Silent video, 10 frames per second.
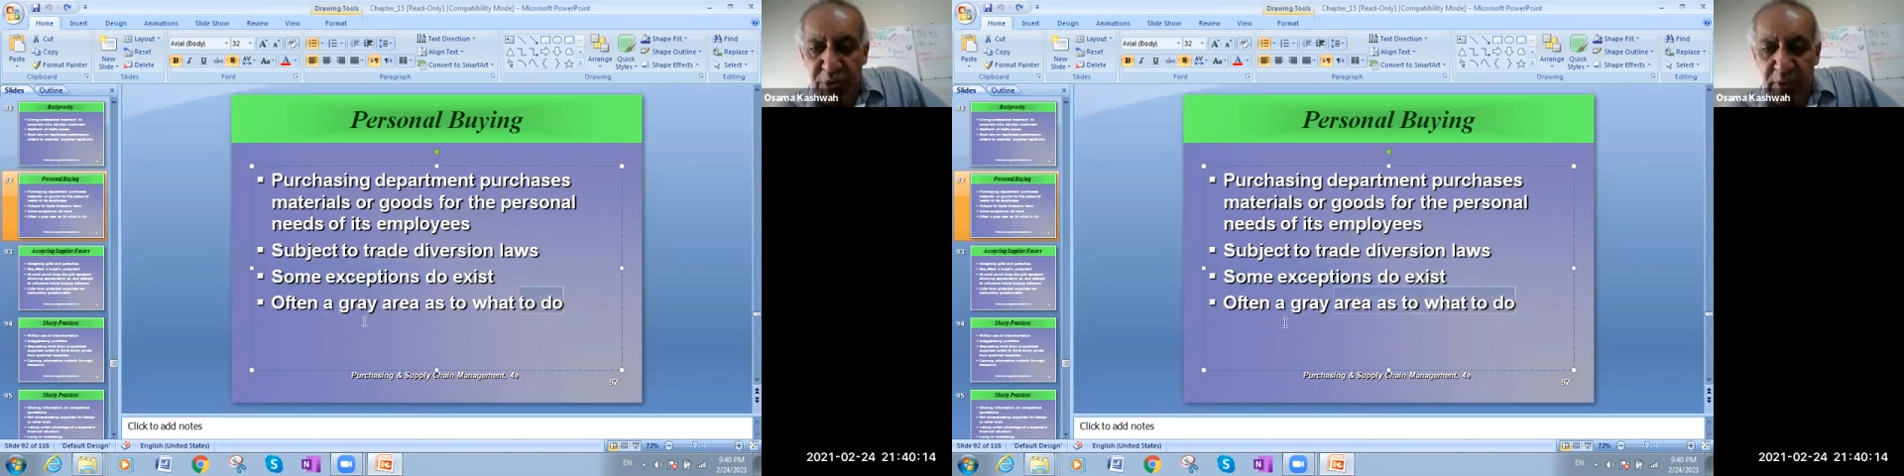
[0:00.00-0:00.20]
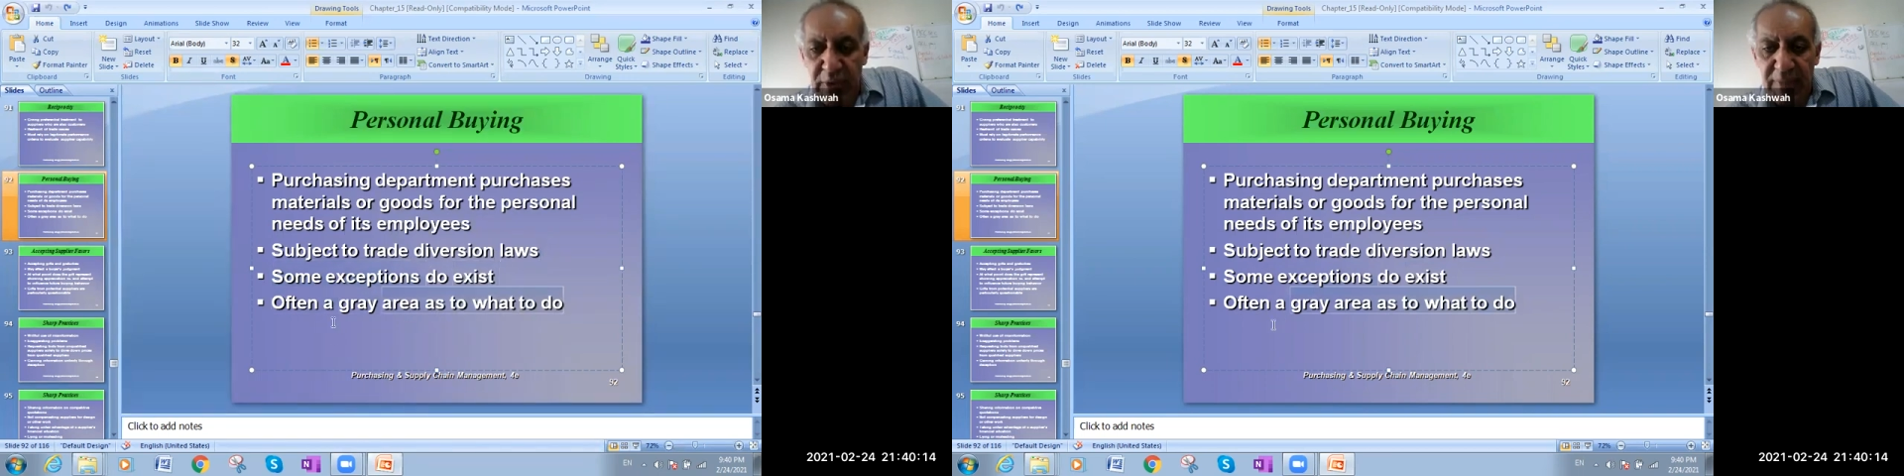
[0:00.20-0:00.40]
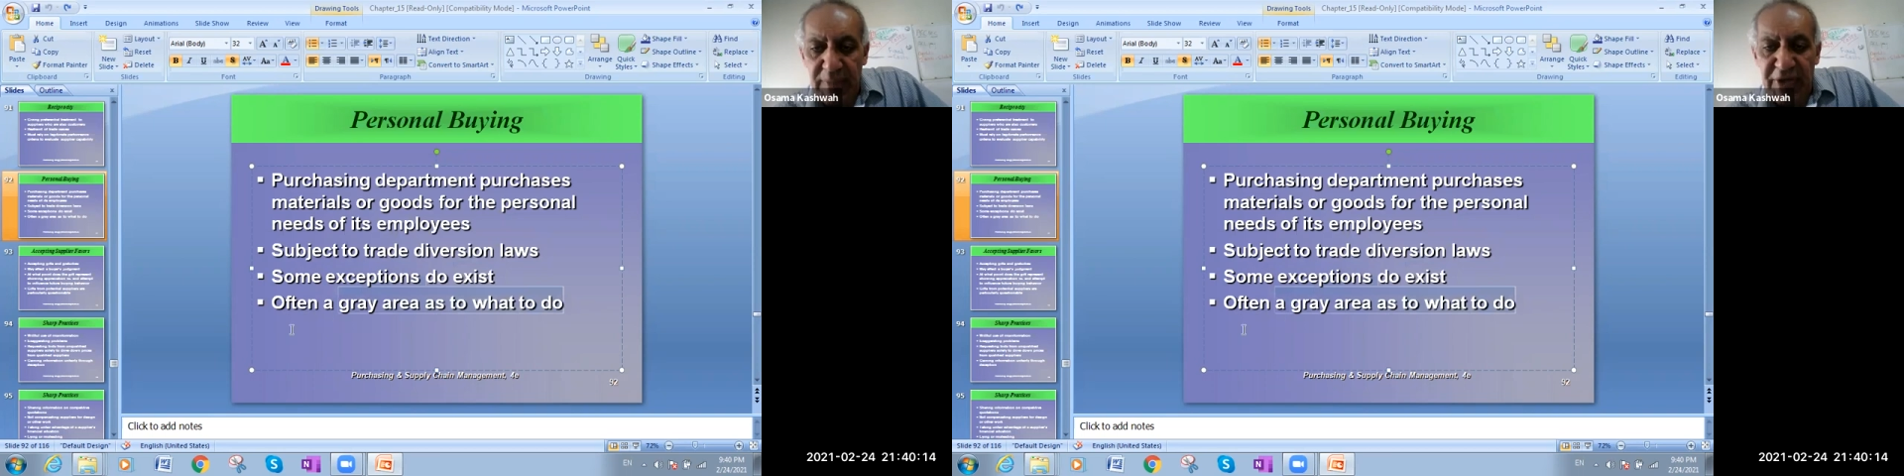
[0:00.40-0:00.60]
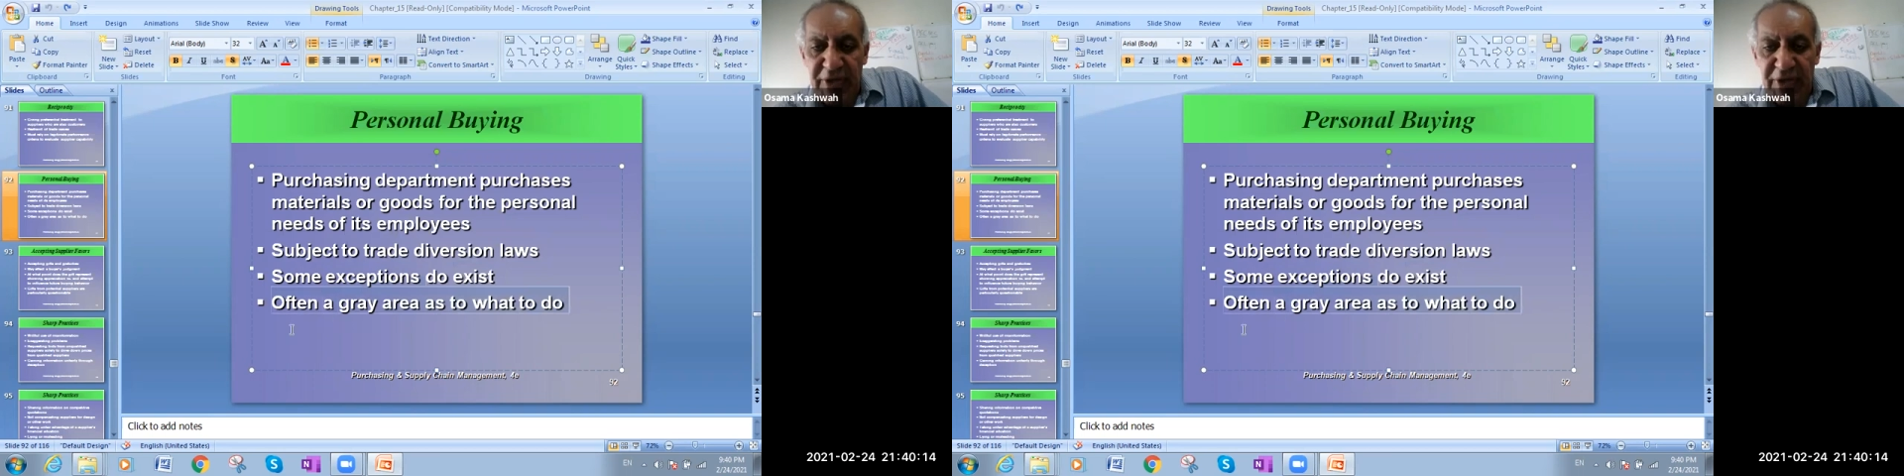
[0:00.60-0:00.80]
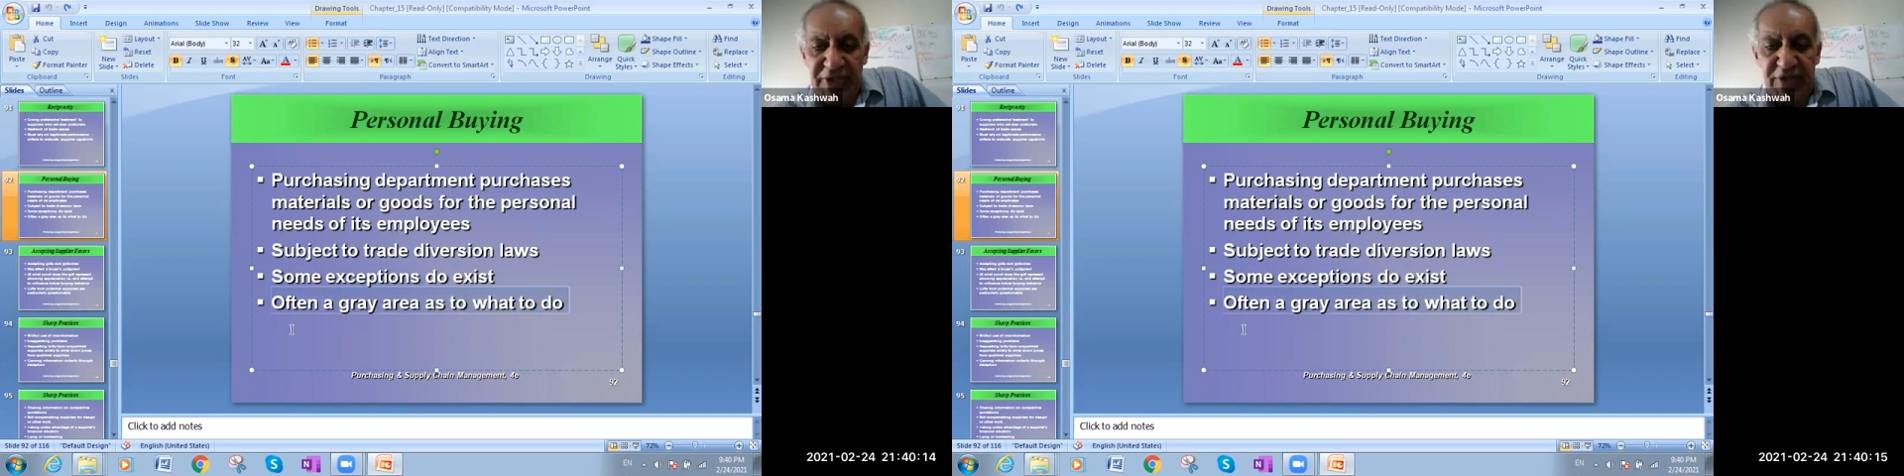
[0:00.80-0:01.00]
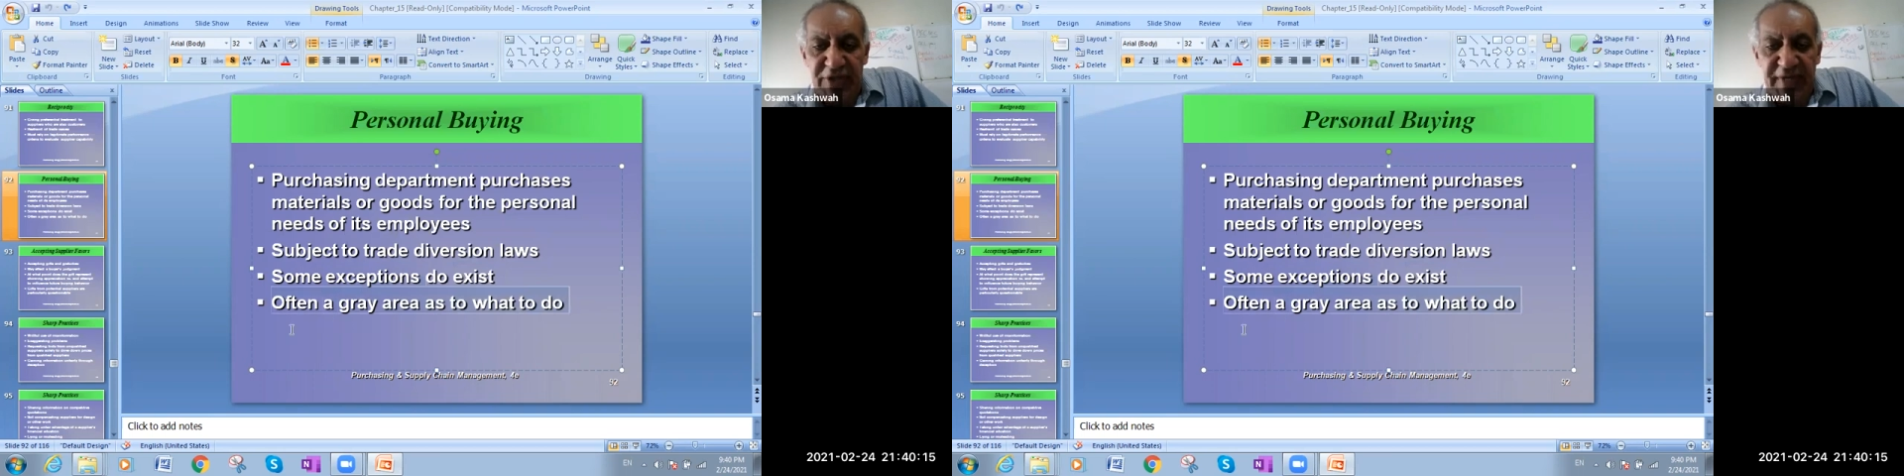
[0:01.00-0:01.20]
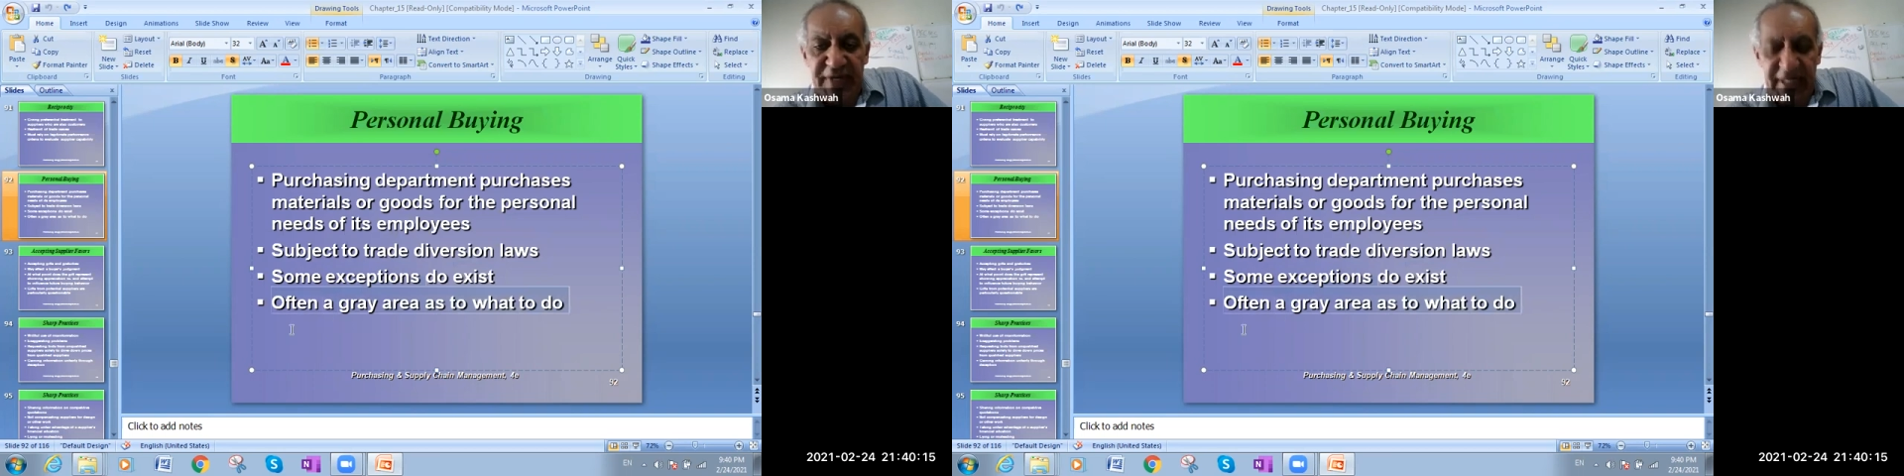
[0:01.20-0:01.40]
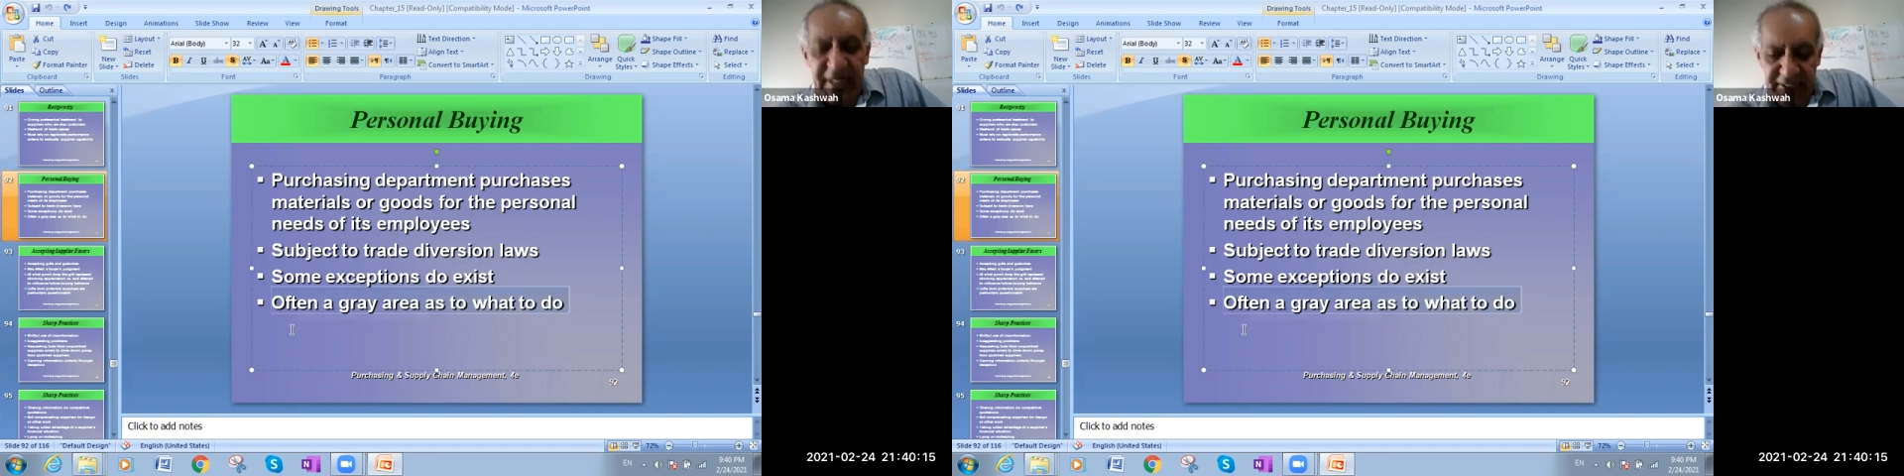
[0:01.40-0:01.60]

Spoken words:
because it's not very clear